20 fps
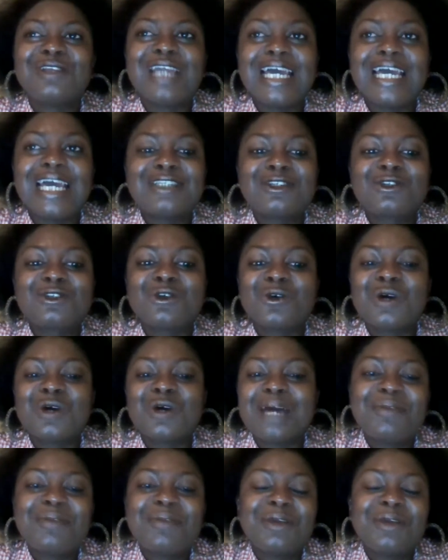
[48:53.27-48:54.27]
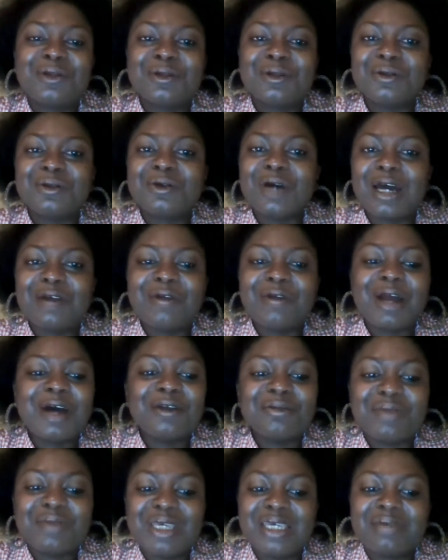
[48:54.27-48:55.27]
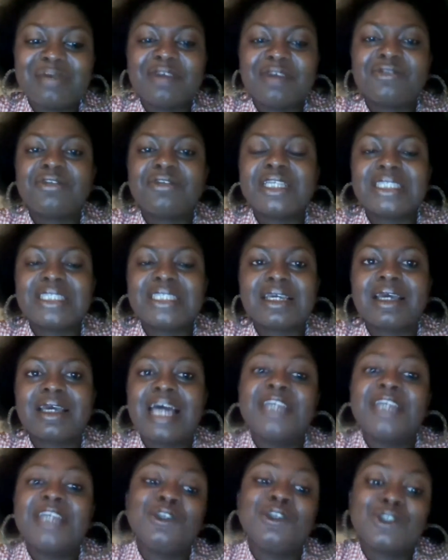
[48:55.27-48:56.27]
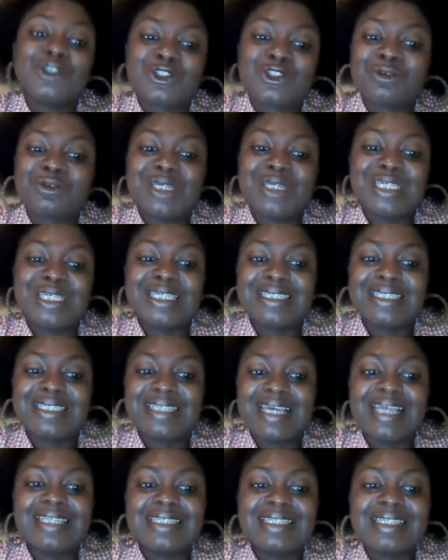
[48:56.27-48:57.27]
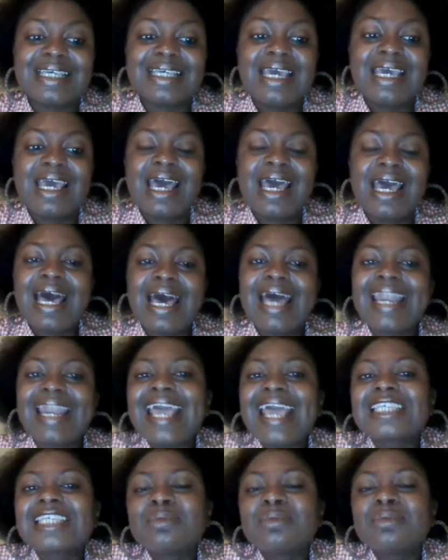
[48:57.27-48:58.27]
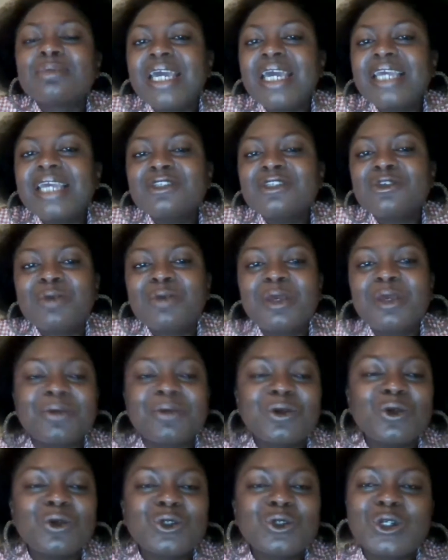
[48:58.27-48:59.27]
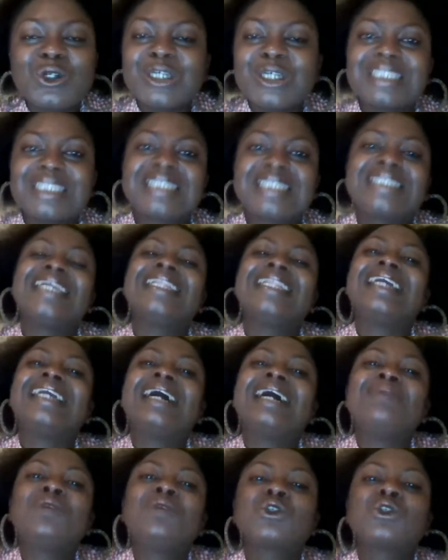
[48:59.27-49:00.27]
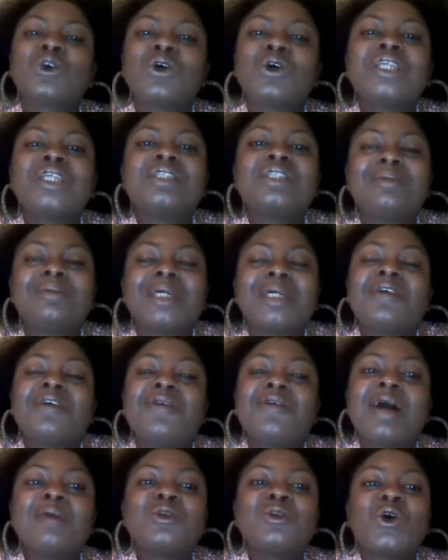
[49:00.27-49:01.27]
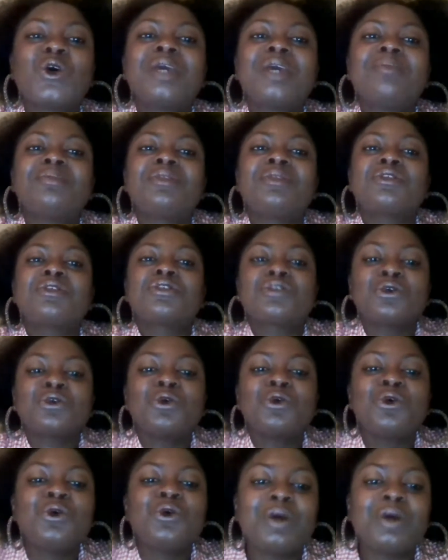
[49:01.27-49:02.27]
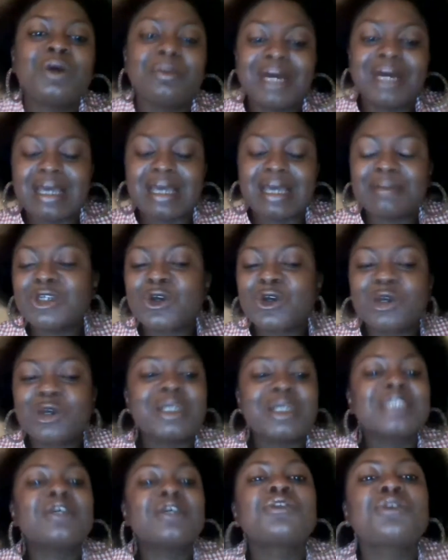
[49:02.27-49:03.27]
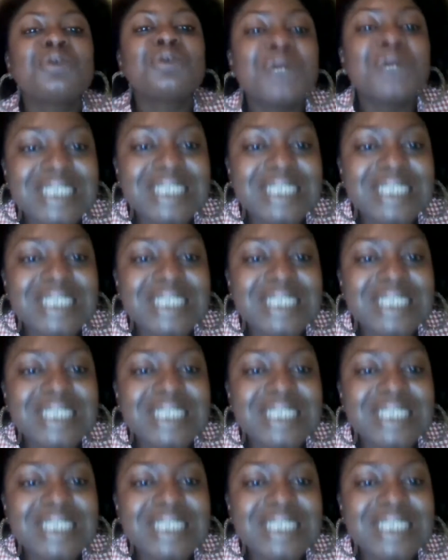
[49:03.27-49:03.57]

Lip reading: like to talk, and people around me and my friends are used to it in a sense. And I explain to people who don't understand that I'm not talking to myself. I'm talking myself through a